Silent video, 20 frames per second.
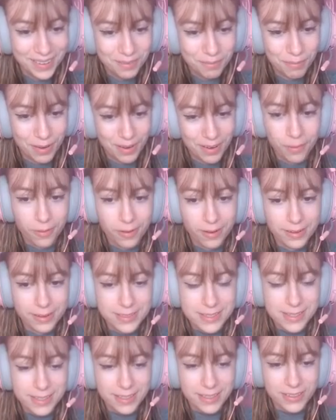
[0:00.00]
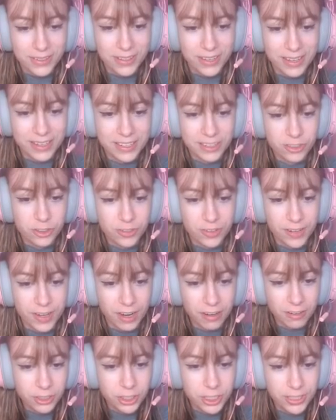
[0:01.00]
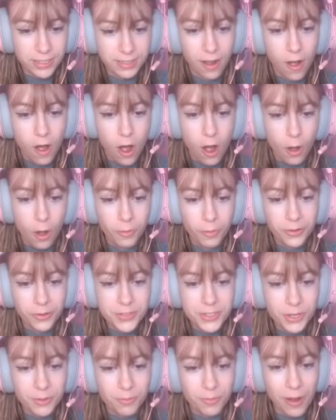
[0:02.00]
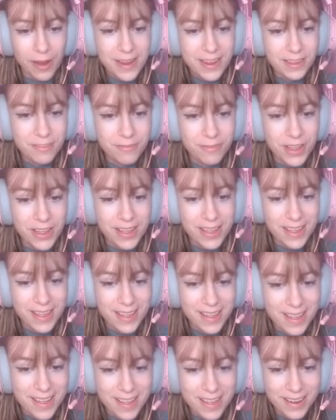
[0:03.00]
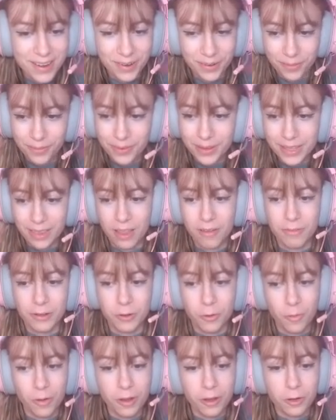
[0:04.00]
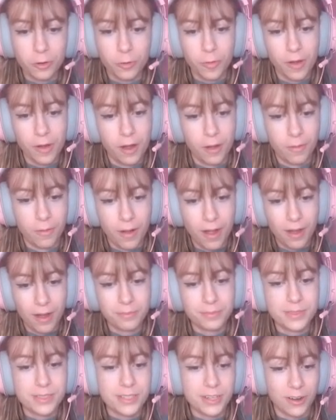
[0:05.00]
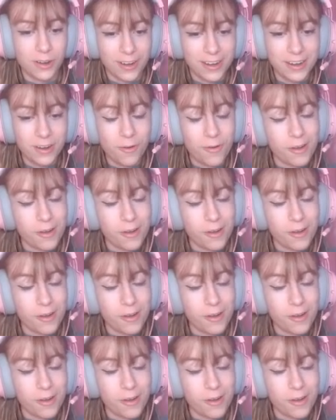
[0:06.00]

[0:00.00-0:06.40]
But it's a little introduction. Oh, there's a raven! We love it. Or a crow. I'm sorry.